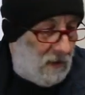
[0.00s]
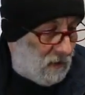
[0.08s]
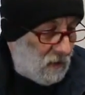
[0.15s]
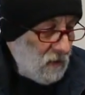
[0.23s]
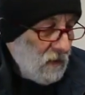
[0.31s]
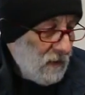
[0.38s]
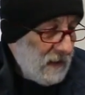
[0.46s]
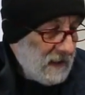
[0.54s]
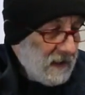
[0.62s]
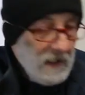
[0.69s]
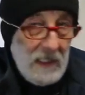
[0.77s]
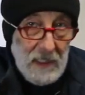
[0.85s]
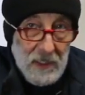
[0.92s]
Ooh,
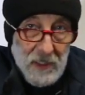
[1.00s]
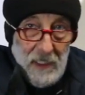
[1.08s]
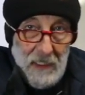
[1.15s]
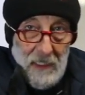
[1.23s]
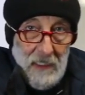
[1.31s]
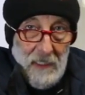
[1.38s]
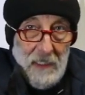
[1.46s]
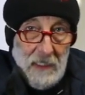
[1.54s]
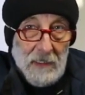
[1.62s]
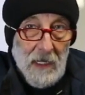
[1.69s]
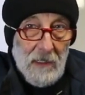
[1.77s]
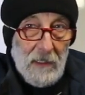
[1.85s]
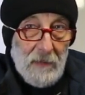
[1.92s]
that's nice.
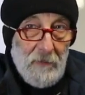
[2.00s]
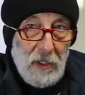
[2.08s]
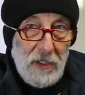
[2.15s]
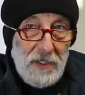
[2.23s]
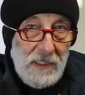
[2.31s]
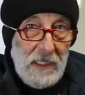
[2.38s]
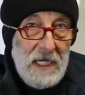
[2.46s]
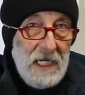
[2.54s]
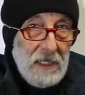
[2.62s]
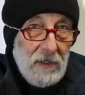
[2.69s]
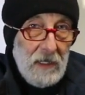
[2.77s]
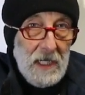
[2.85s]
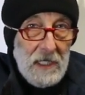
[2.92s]
Got a little personal
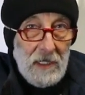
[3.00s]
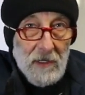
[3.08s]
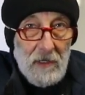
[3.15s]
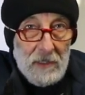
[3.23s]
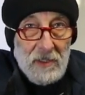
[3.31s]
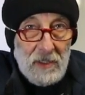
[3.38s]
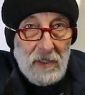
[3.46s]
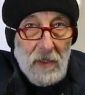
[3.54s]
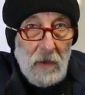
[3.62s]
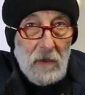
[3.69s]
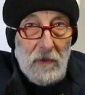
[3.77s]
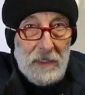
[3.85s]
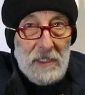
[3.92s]
heater here. It's
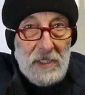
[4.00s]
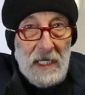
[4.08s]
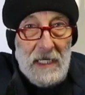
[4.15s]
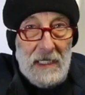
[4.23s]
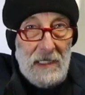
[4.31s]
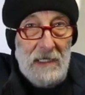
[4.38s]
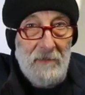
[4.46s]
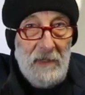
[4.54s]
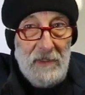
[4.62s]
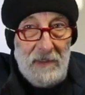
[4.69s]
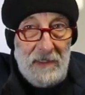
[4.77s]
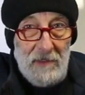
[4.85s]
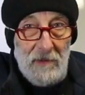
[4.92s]
cold as hell up
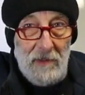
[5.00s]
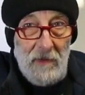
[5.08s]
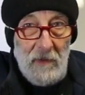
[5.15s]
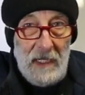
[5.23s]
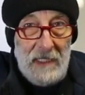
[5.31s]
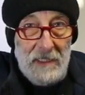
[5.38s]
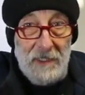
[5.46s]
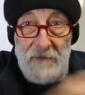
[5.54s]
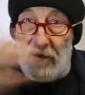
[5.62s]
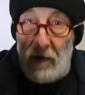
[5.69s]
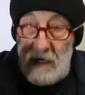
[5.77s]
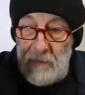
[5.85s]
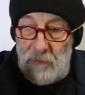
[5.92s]
here in the Northwest
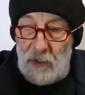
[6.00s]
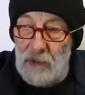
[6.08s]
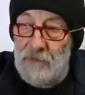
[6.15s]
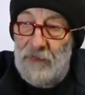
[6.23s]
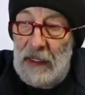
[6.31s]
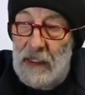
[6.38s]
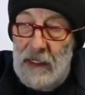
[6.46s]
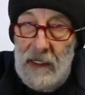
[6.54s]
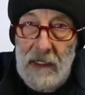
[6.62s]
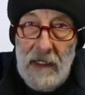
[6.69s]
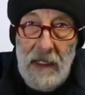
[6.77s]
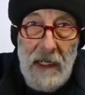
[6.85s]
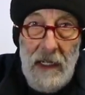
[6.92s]
for April.
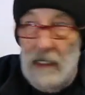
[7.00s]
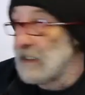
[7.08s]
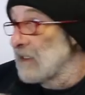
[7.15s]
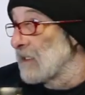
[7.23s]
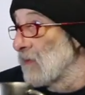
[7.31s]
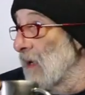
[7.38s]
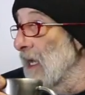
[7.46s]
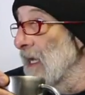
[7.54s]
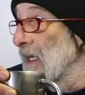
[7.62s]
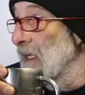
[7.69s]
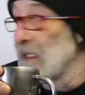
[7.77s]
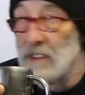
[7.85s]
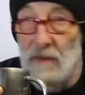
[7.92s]
And it's
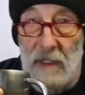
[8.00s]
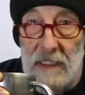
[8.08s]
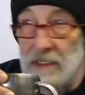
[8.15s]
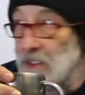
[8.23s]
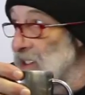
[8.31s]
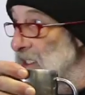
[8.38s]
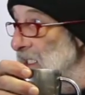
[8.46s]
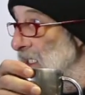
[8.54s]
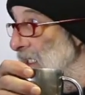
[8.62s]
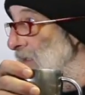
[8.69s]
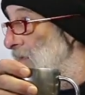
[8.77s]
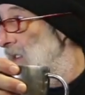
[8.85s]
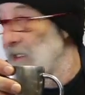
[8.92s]
raining, as we can
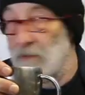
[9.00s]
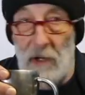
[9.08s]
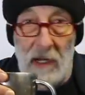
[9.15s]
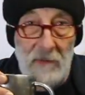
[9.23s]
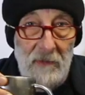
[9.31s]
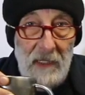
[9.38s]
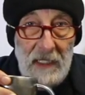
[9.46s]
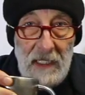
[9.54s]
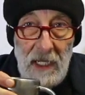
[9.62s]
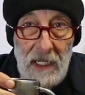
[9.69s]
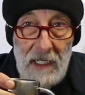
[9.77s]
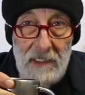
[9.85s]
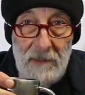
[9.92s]
see. Well, you probably
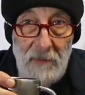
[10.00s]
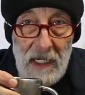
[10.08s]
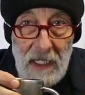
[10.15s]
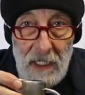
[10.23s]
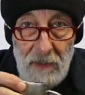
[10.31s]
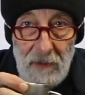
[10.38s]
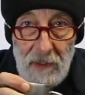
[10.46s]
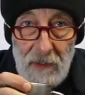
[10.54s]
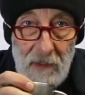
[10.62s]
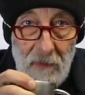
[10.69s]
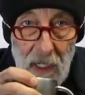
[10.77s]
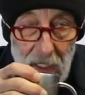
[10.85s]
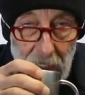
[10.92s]
can't. You might hear it on
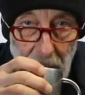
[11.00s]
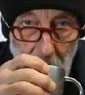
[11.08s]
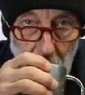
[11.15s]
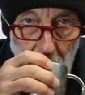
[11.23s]
the mic.